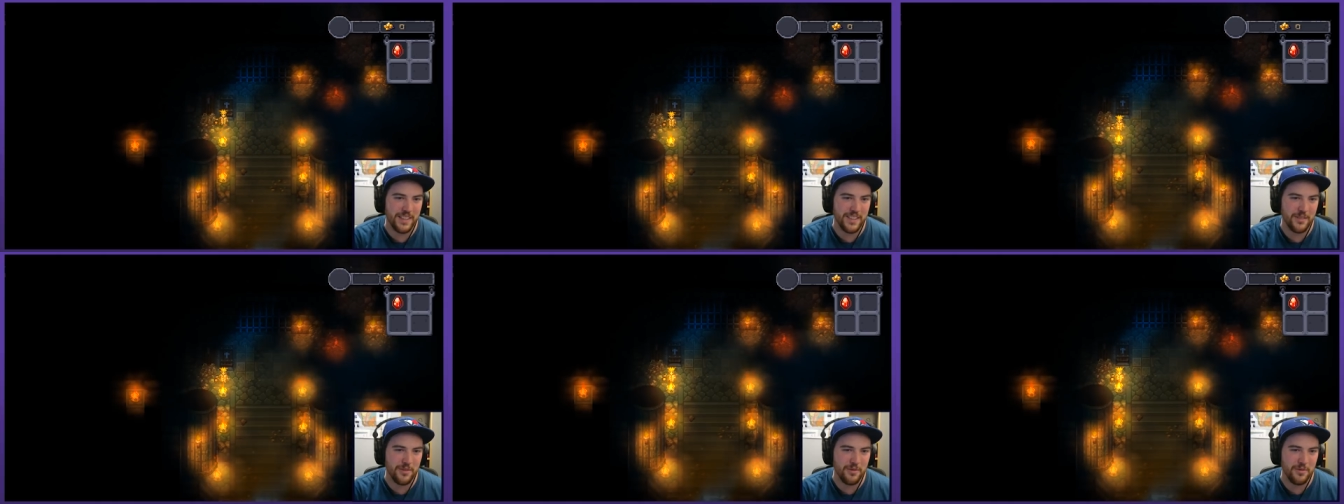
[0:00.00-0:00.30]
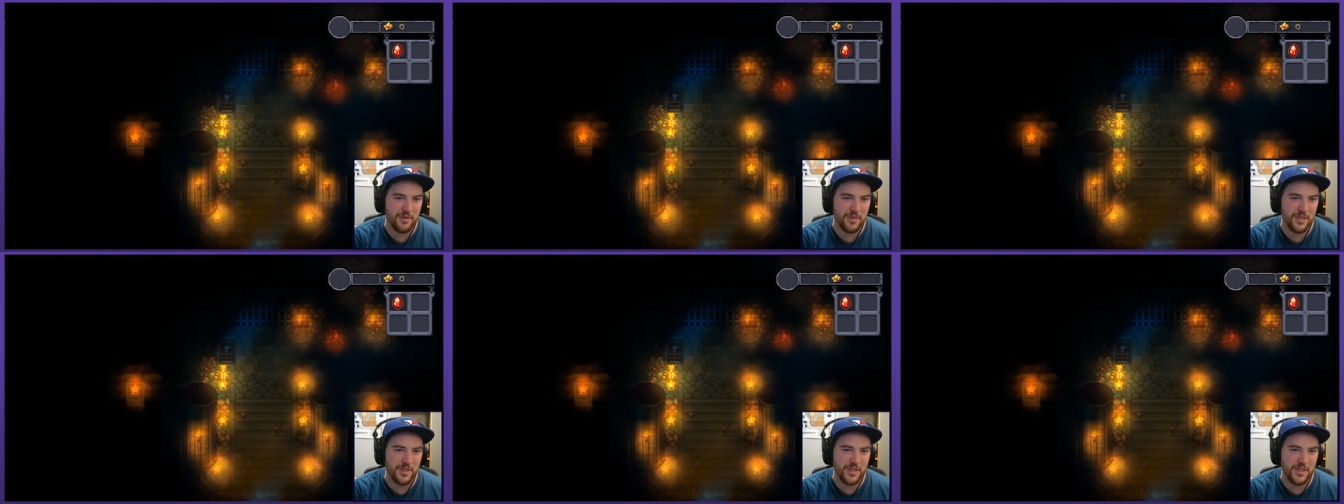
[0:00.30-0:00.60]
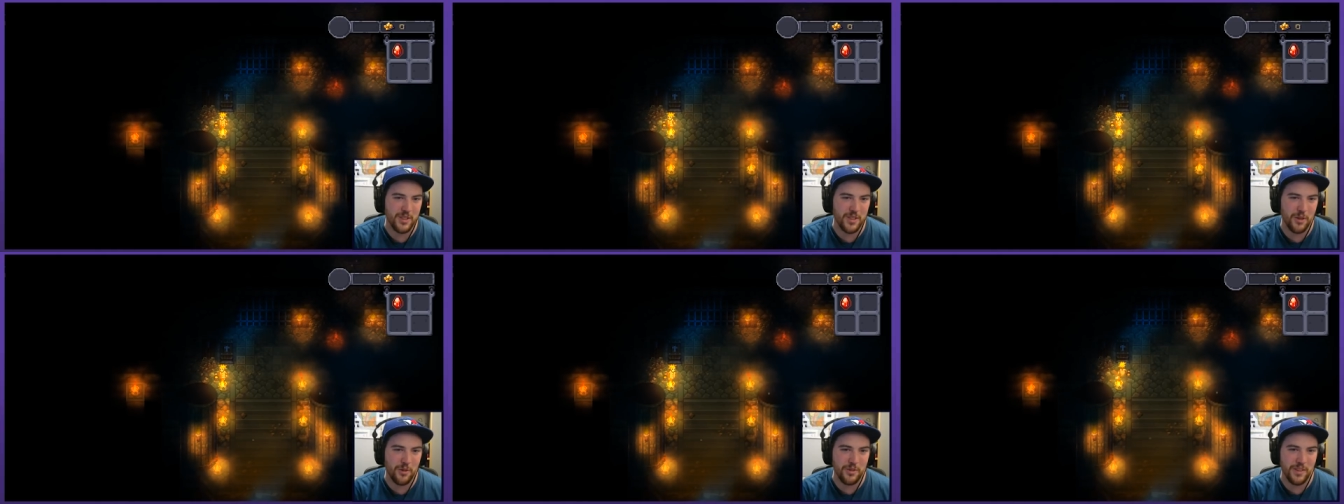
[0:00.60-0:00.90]
to
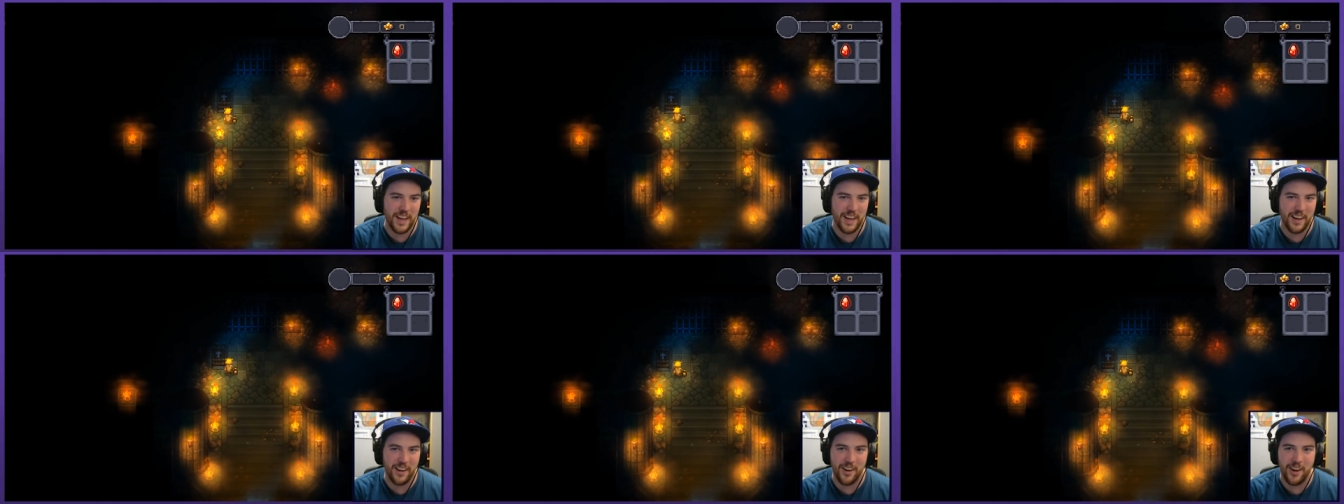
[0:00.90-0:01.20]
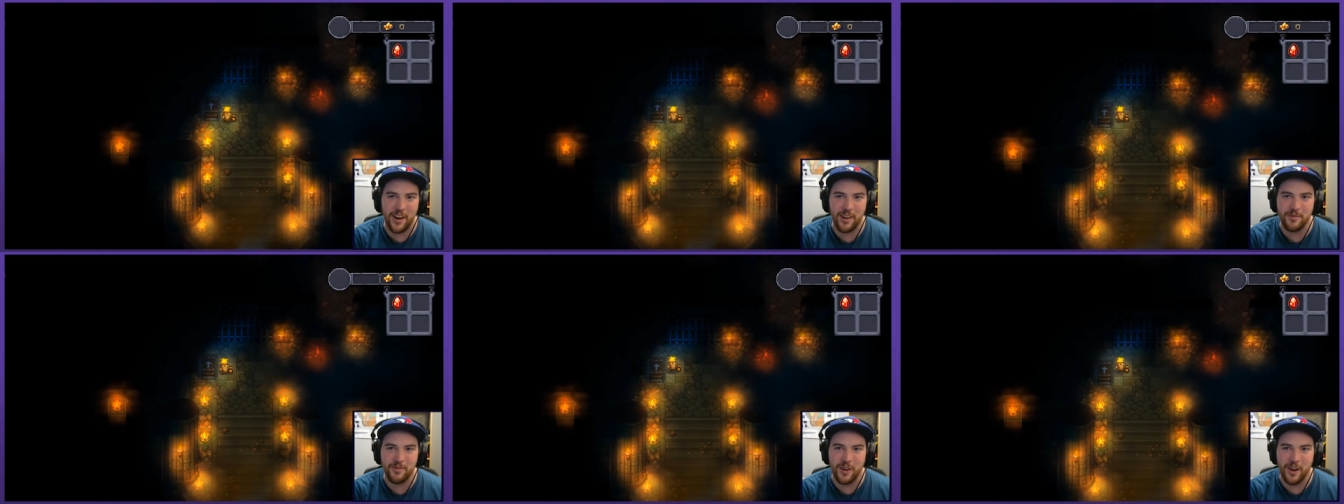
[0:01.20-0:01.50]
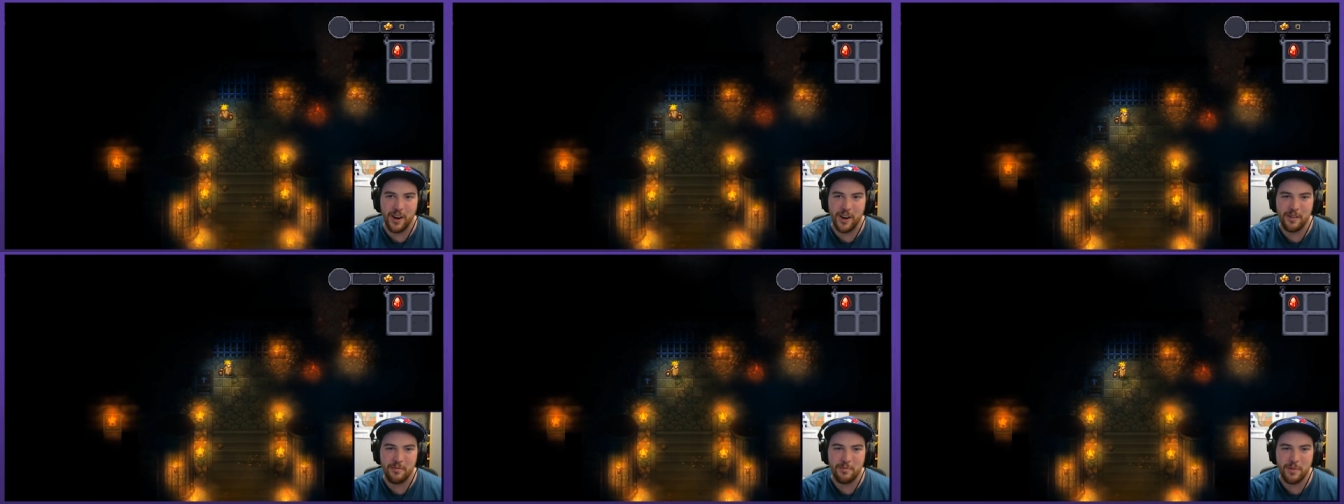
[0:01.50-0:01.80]
show that off
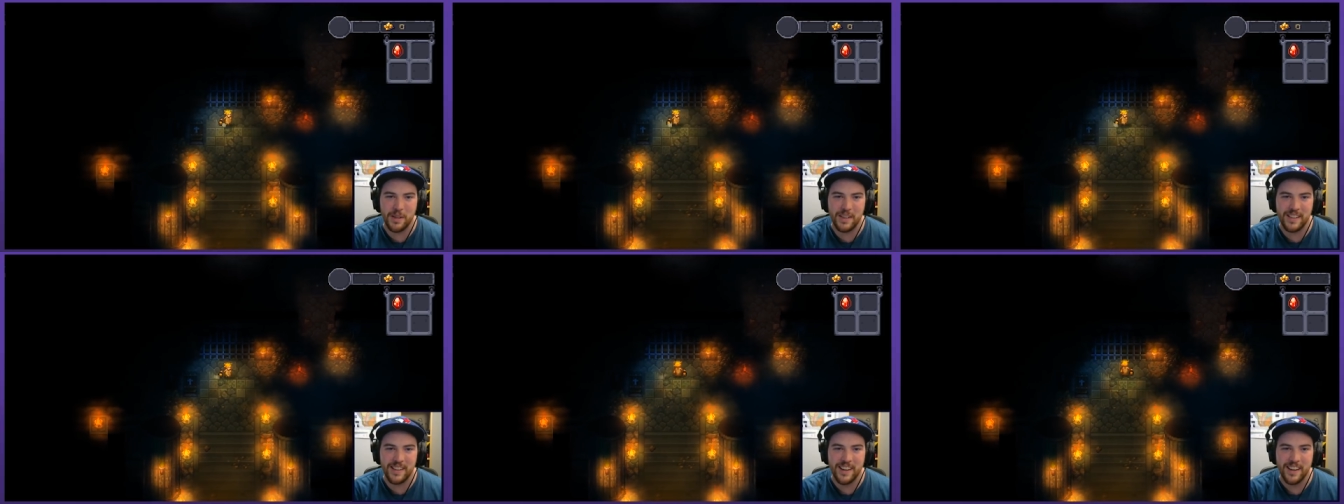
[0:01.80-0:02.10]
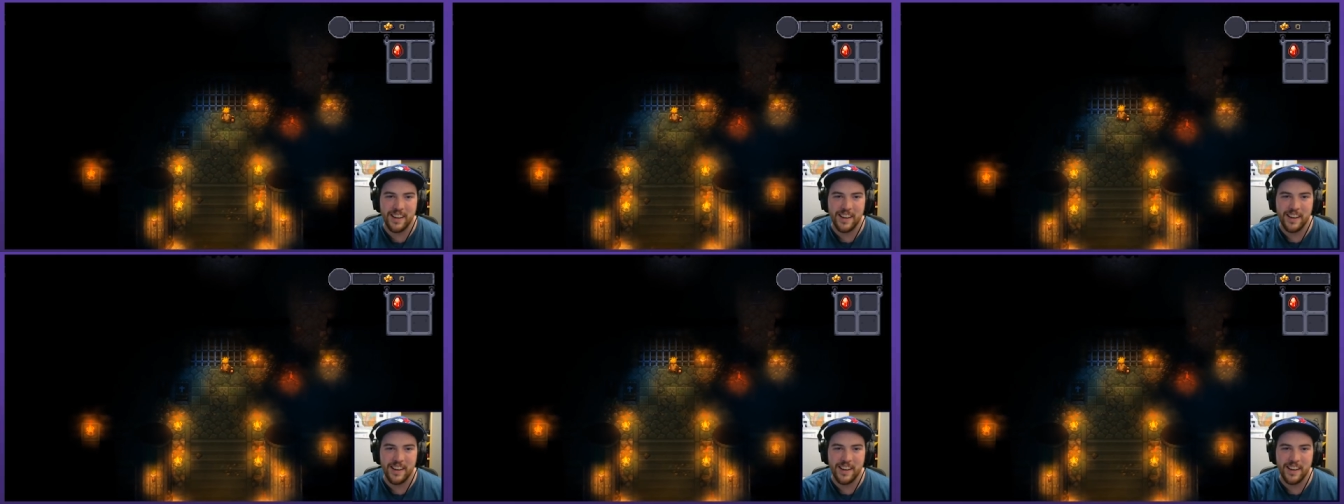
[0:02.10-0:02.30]
on, but